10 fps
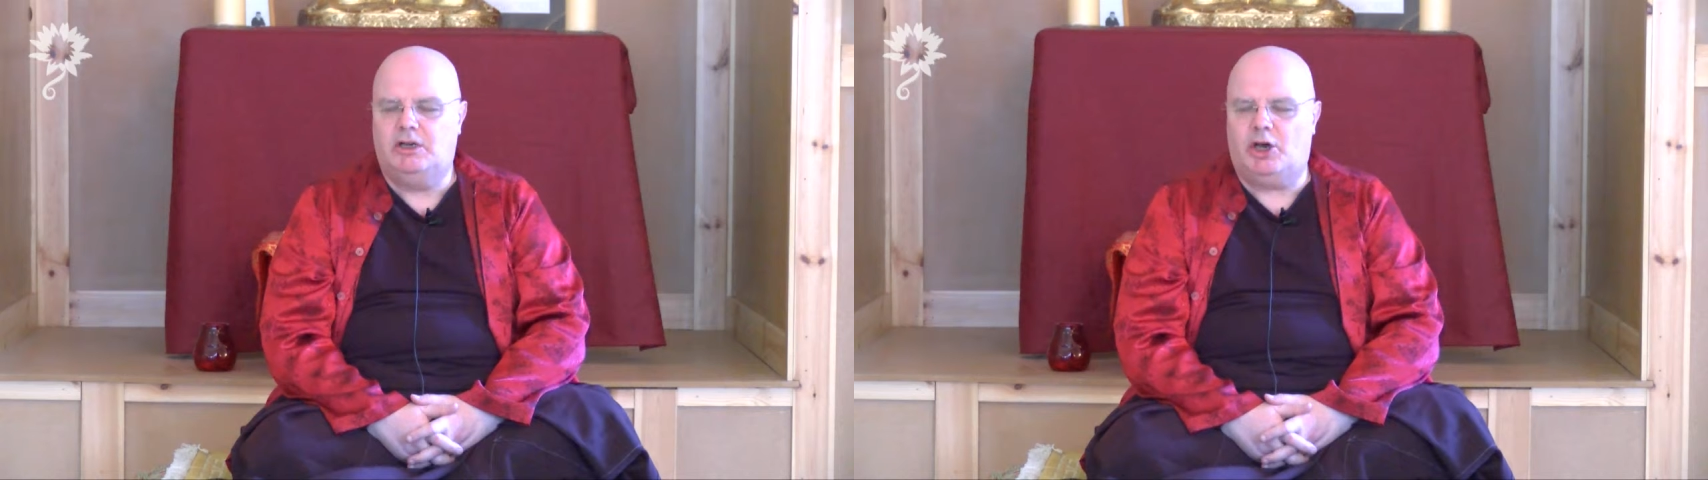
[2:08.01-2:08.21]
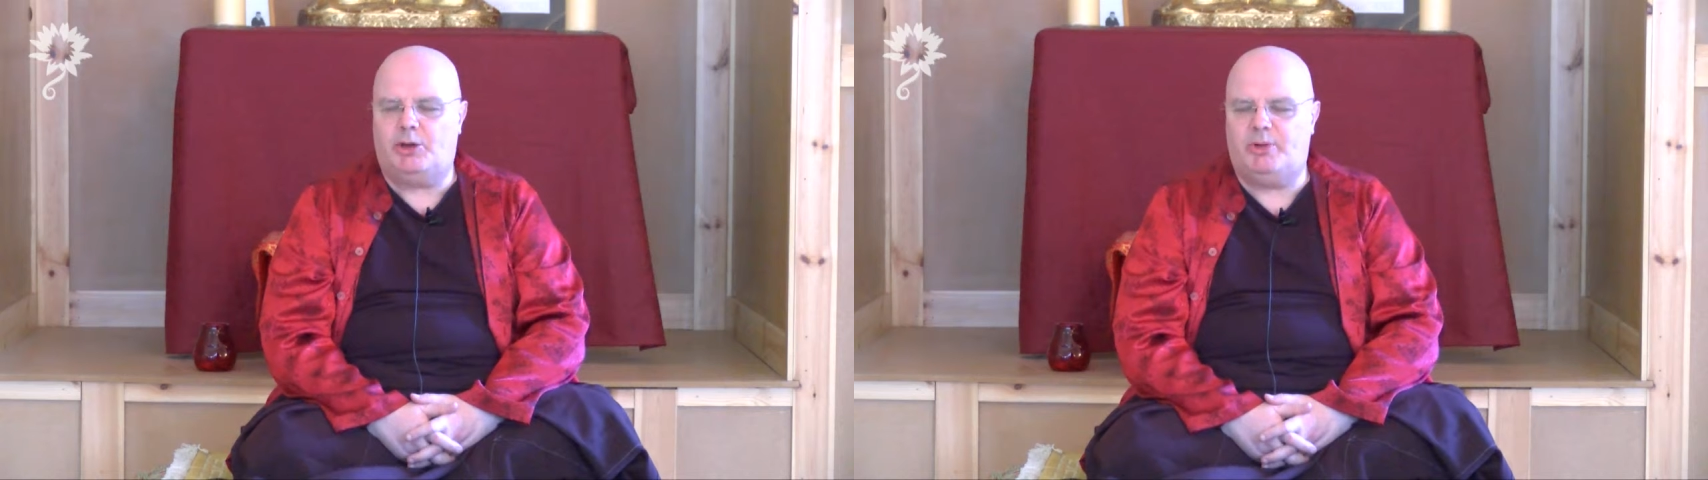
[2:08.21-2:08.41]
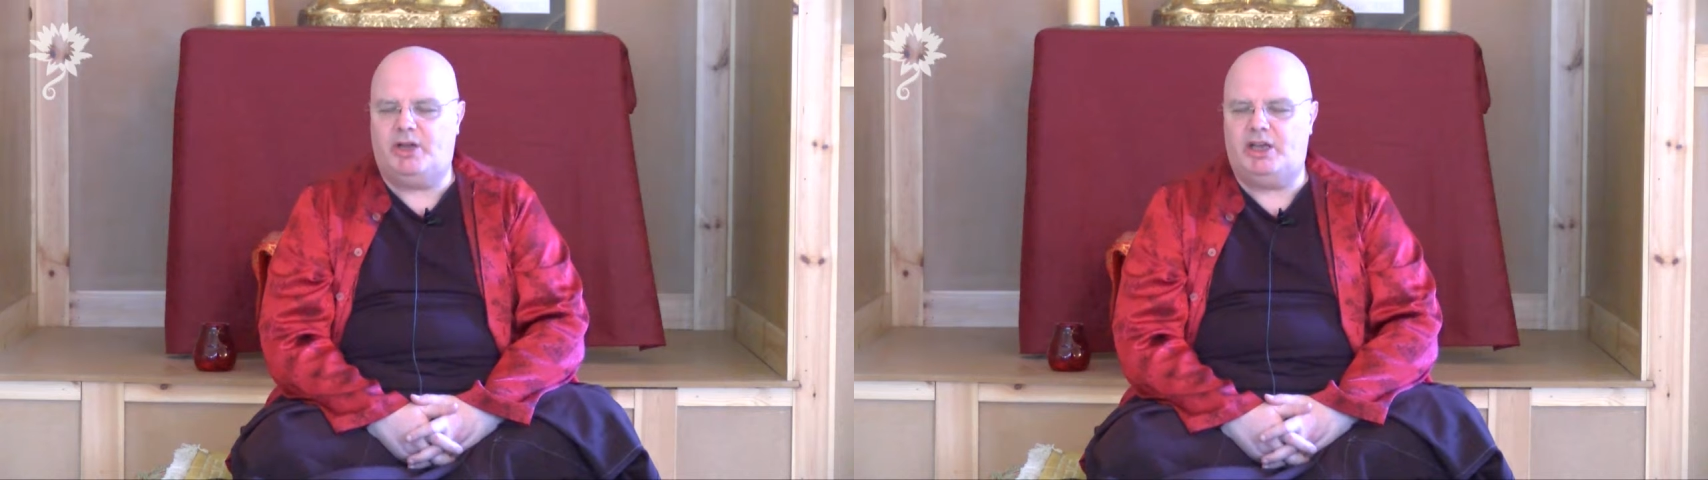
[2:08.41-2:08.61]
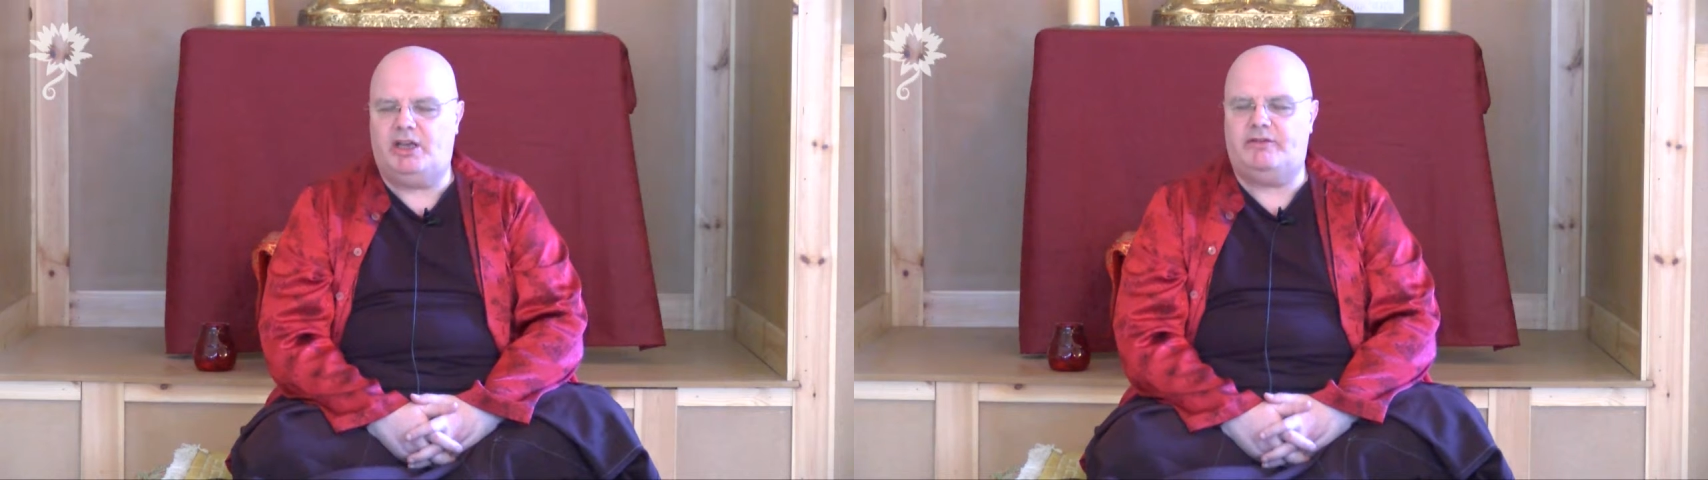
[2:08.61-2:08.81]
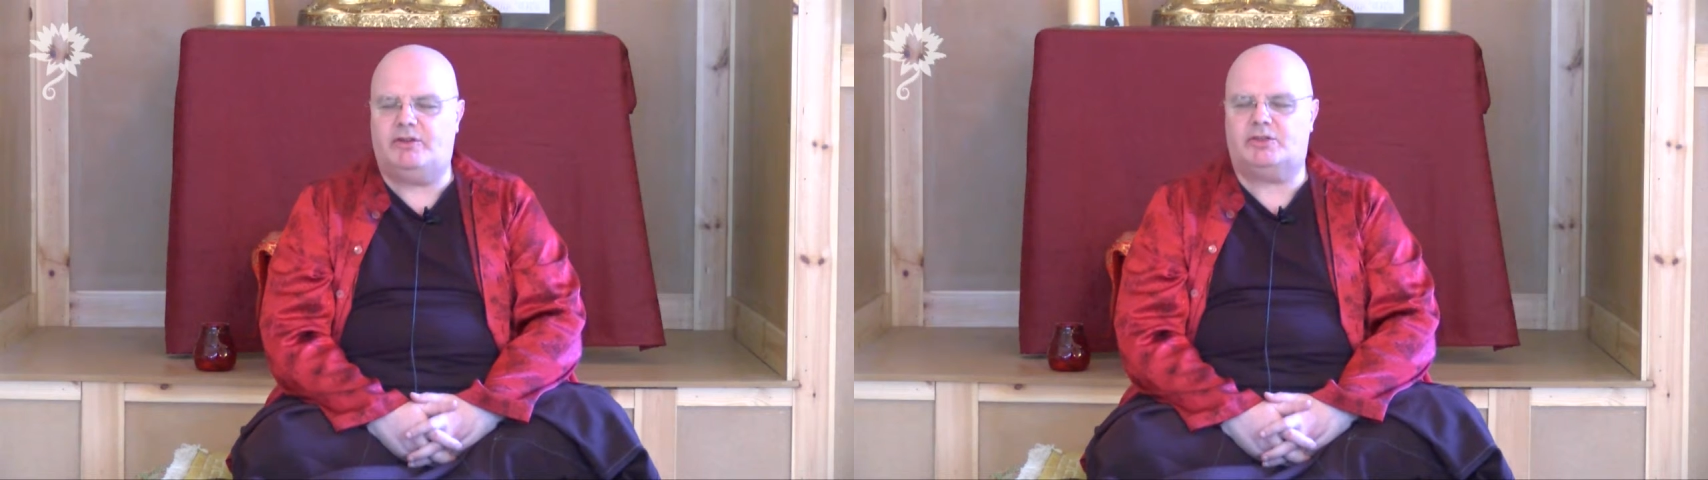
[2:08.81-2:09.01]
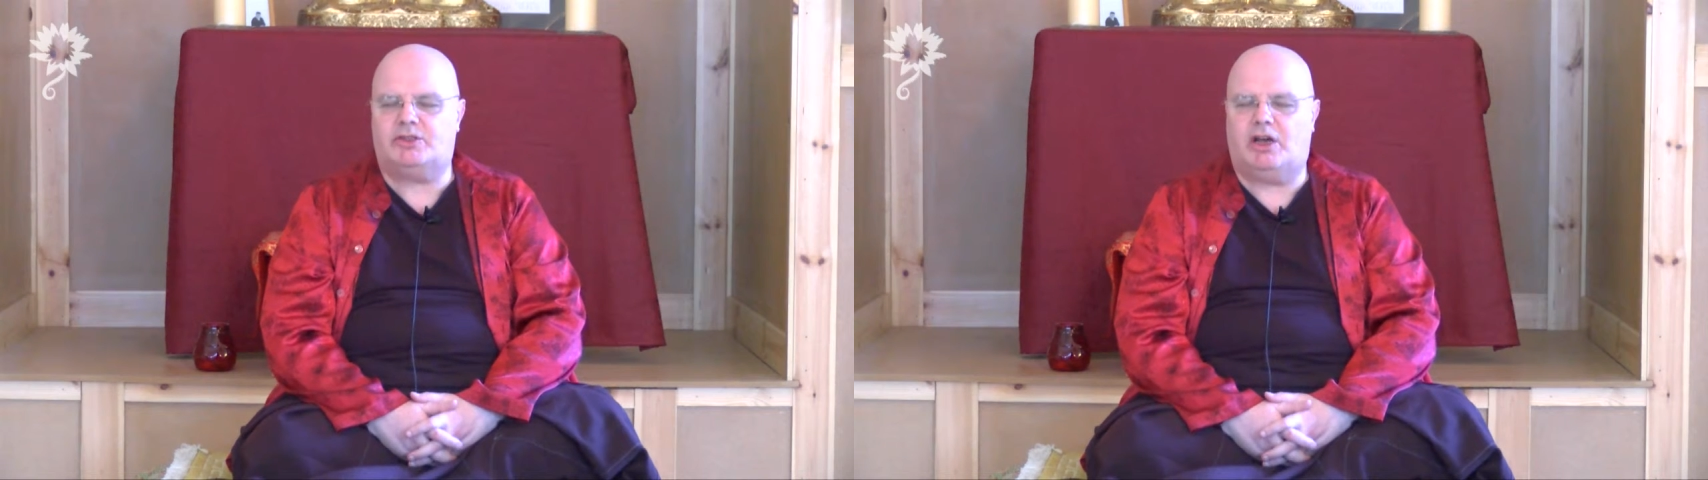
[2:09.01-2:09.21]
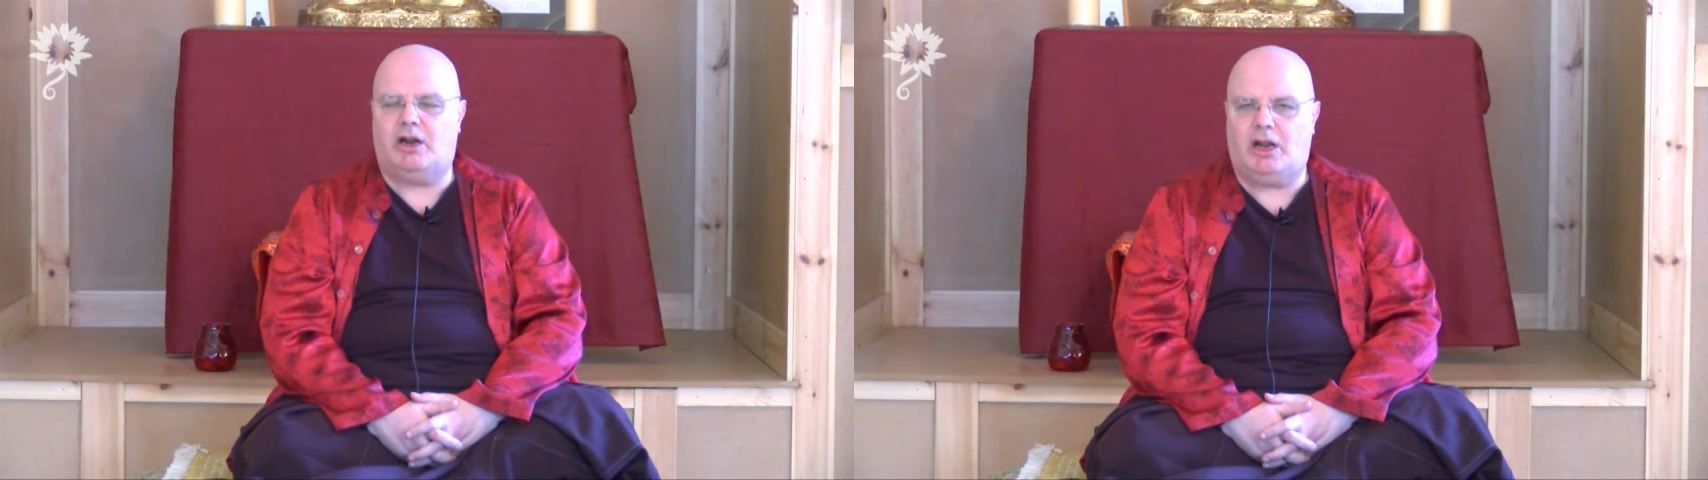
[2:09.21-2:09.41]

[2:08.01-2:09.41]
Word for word: our behaviors, our